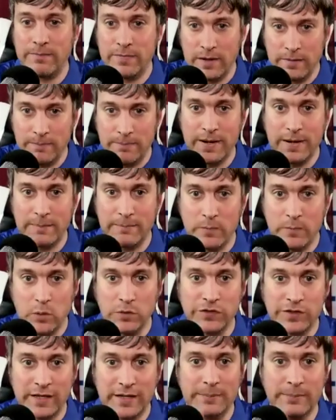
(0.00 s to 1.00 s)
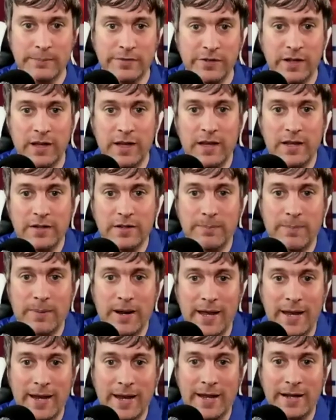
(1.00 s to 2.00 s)
big, more teams to play
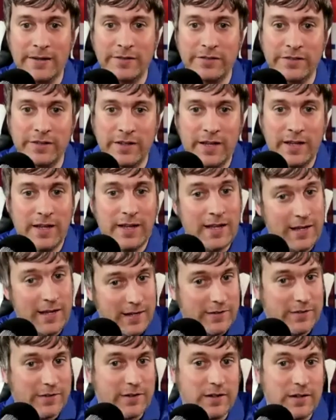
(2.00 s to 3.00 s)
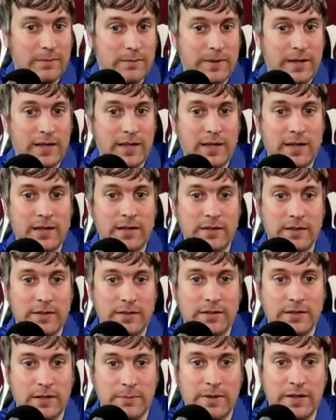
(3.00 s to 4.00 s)
against. It's going to be
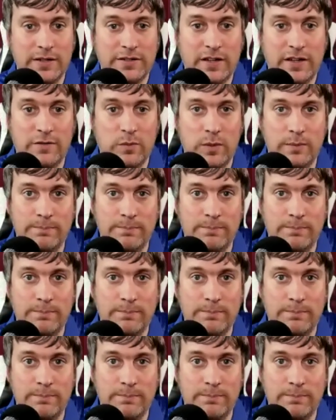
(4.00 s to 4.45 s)
a tough one.